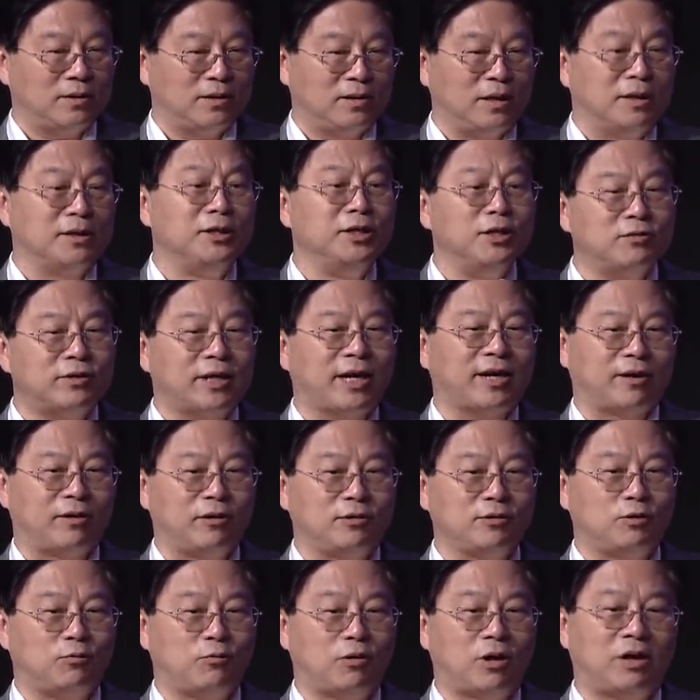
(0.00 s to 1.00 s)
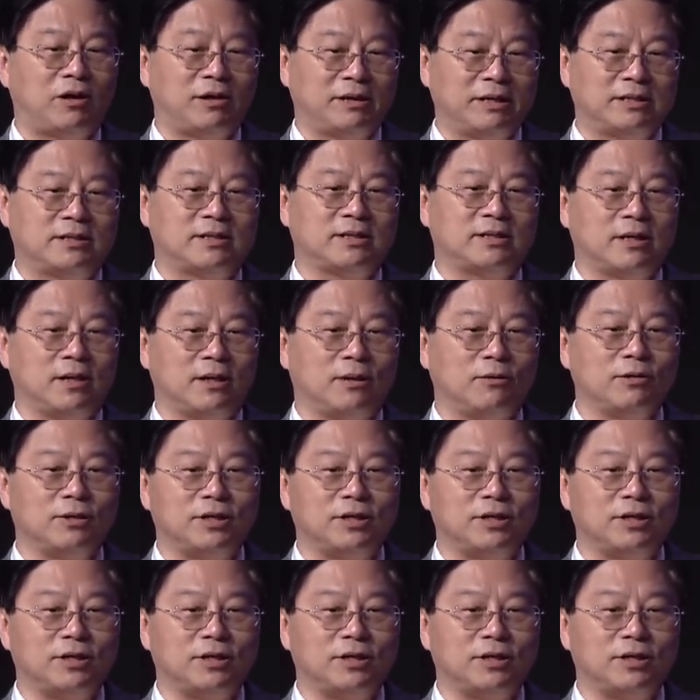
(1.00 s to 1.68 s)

uh, new technology, while it's uh,